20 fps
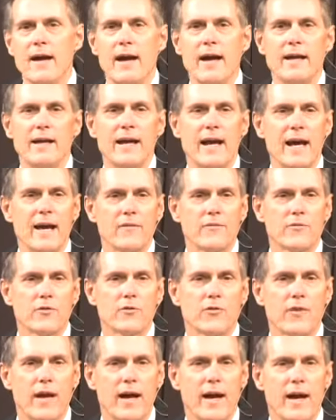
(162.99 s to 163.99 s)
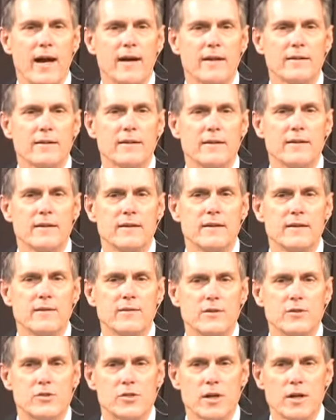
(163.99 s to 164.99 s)
and after that,
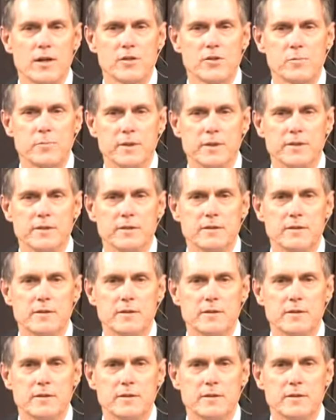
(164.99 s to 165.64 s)
the judgment?